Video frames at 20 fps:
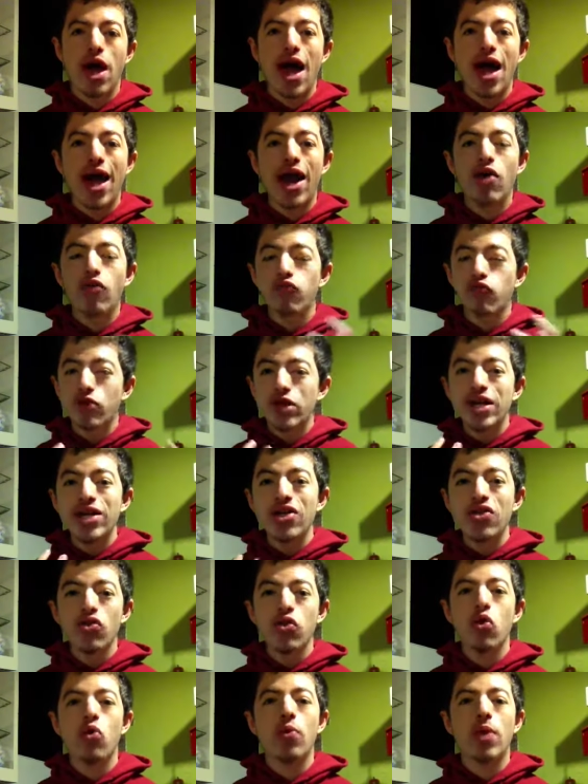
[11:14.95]
and I really
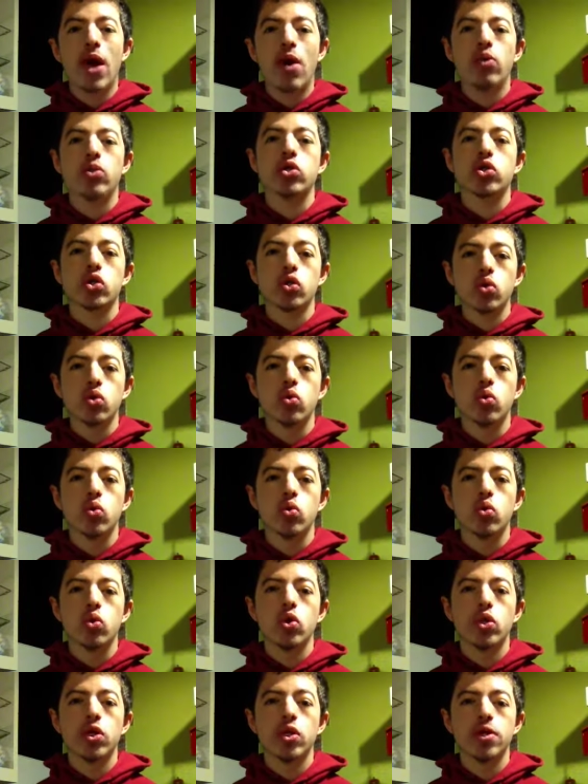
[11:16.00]
thought that was
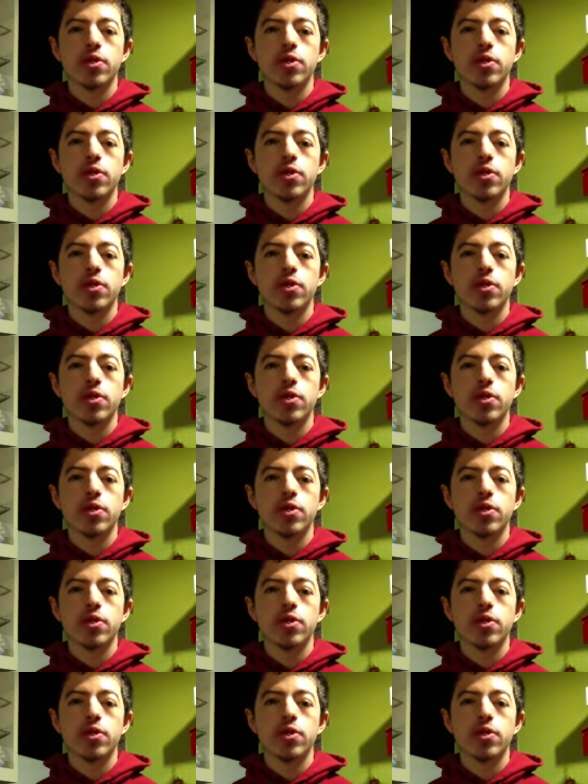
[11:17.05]
cool.